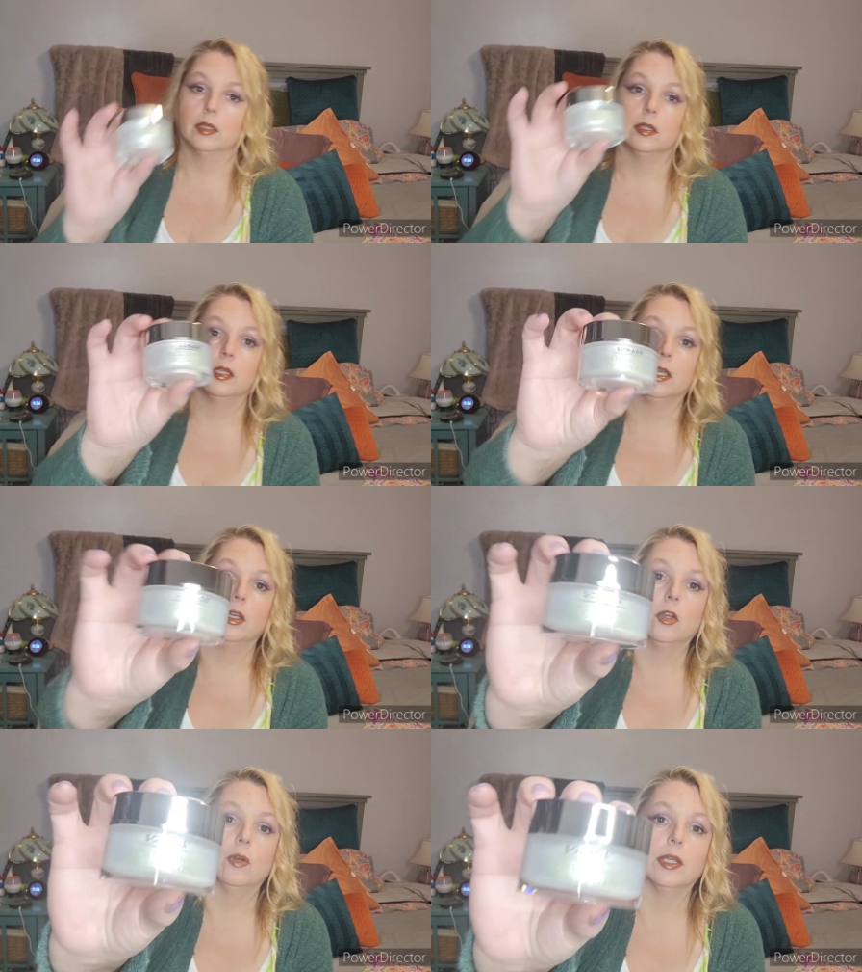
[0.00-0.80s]

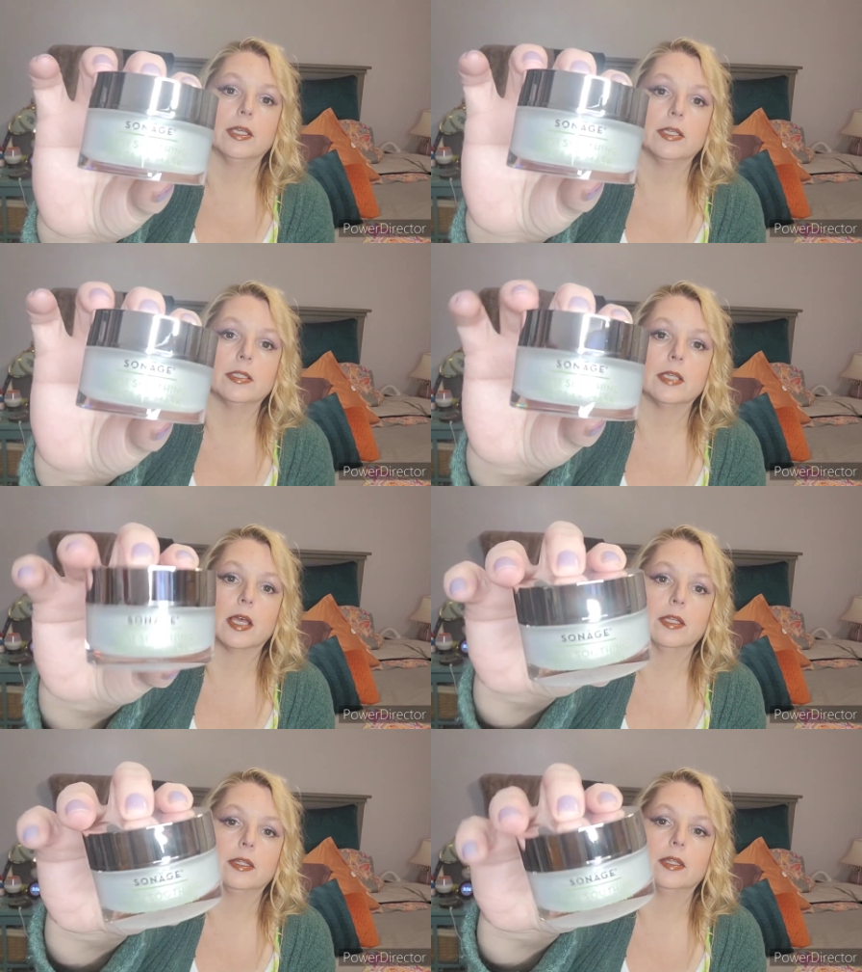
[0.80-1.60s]
There is
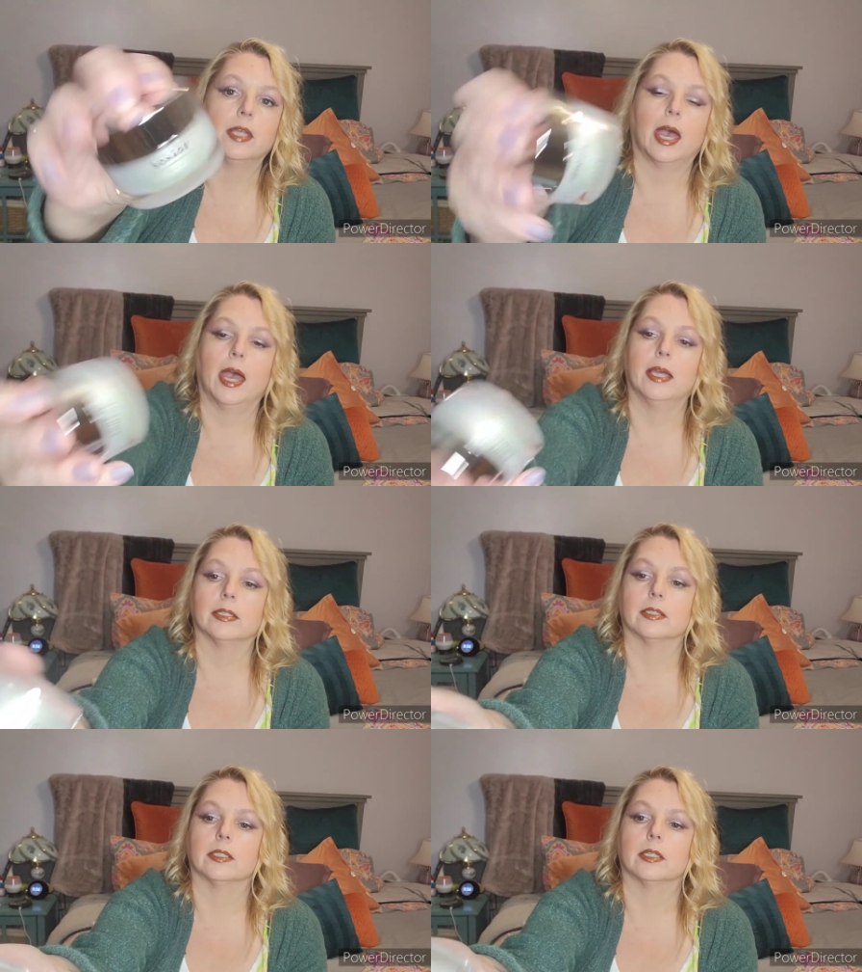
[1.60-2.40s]

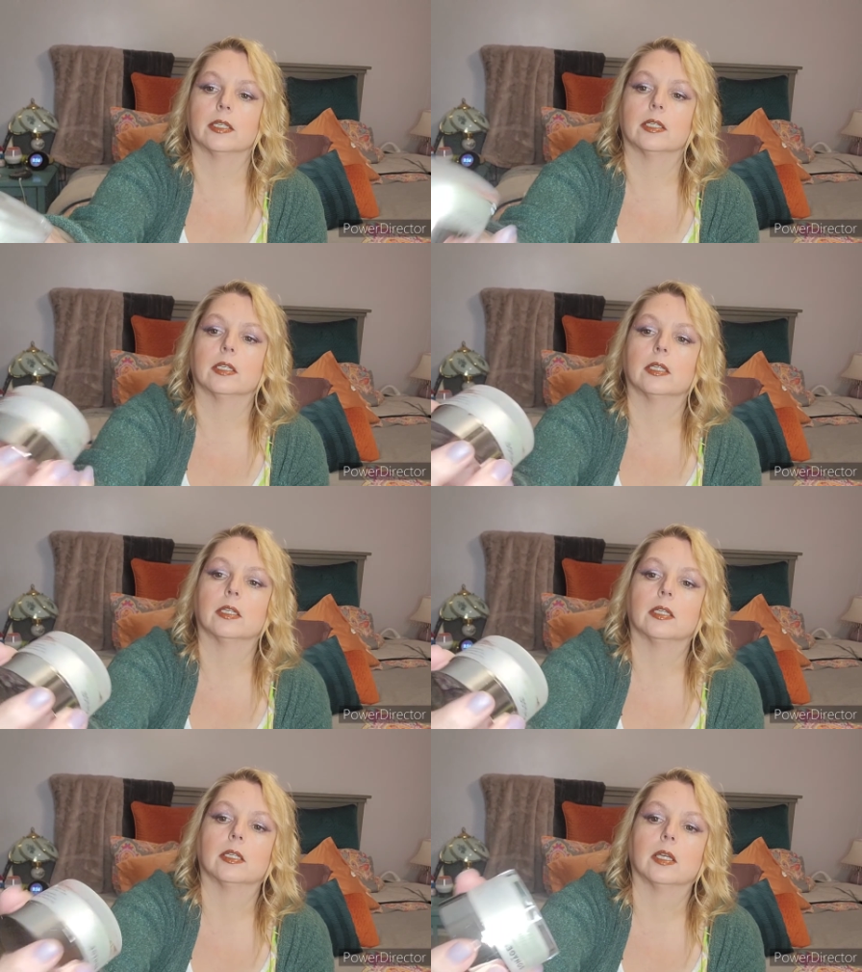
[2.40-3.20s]
that.
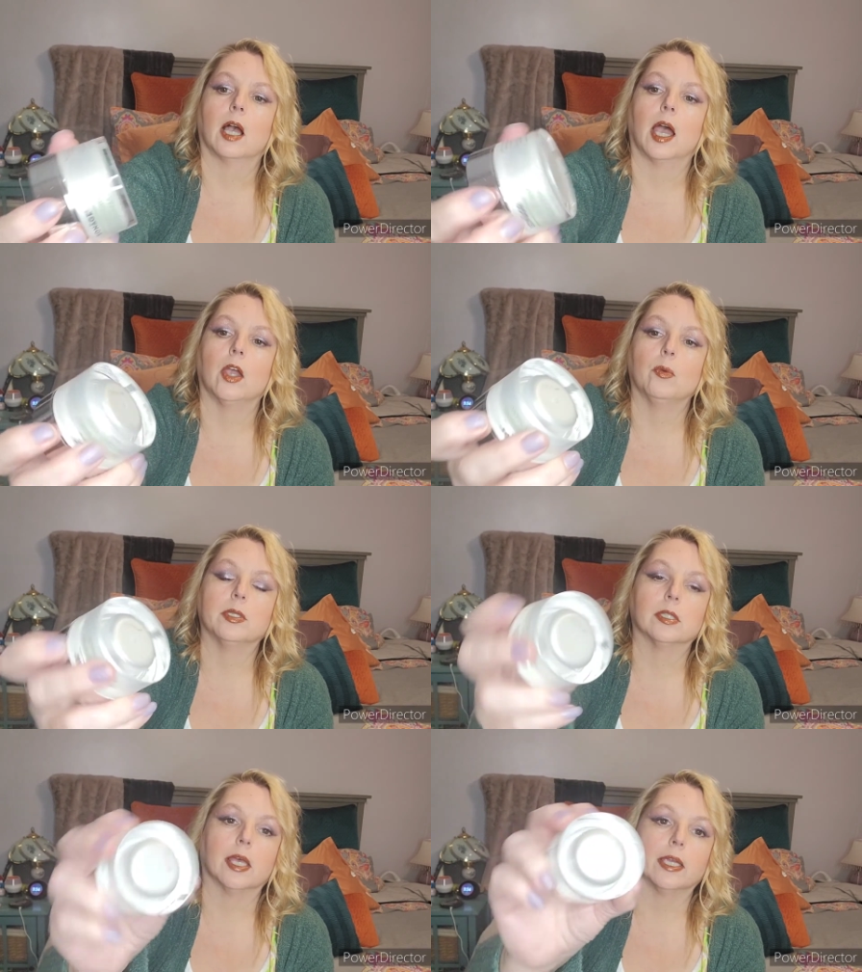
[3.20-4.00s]
I
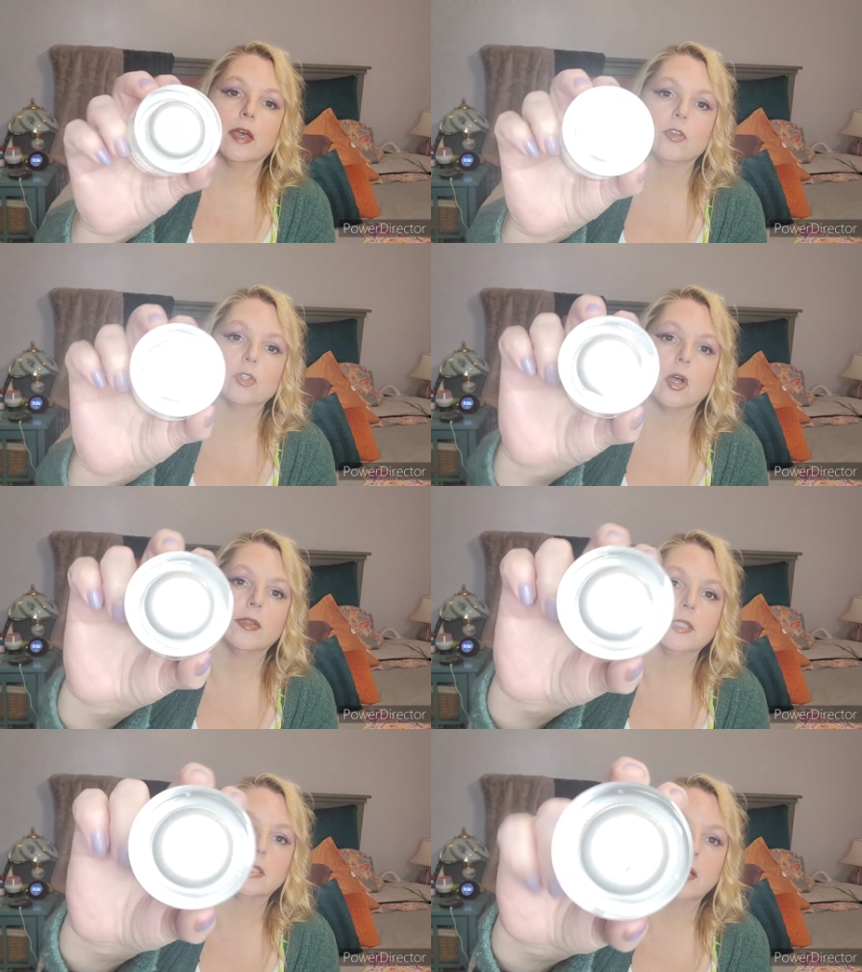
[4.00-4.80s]
always like how there's
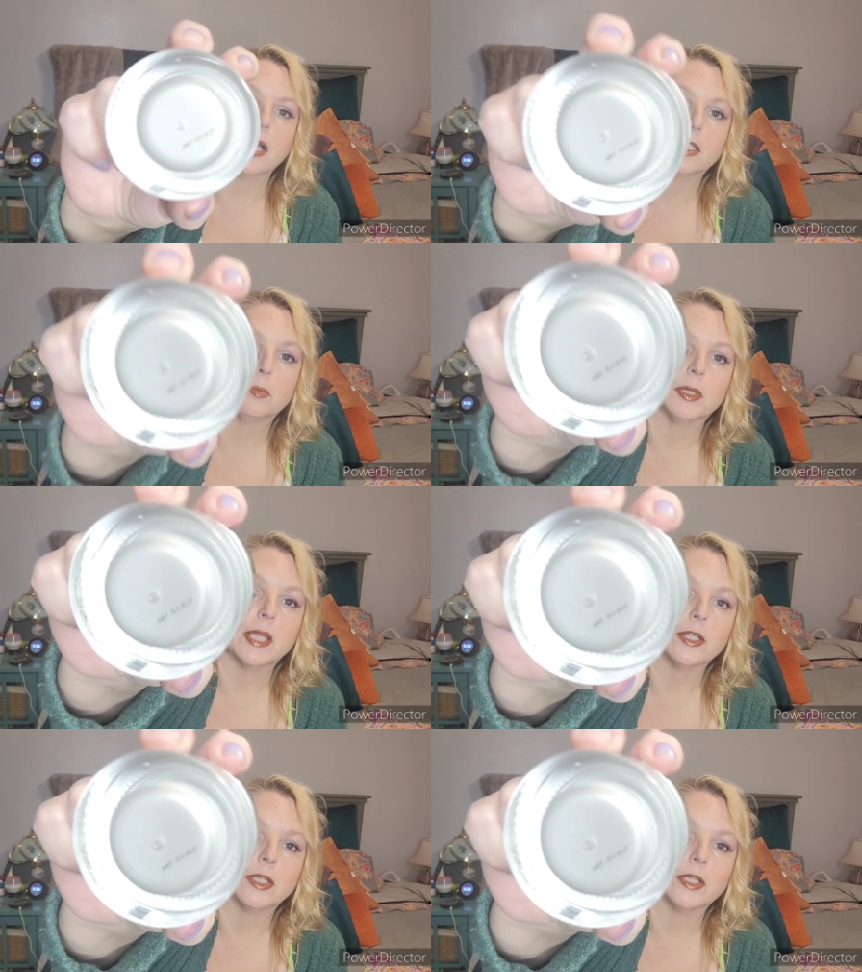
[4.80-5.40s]
all this glass, but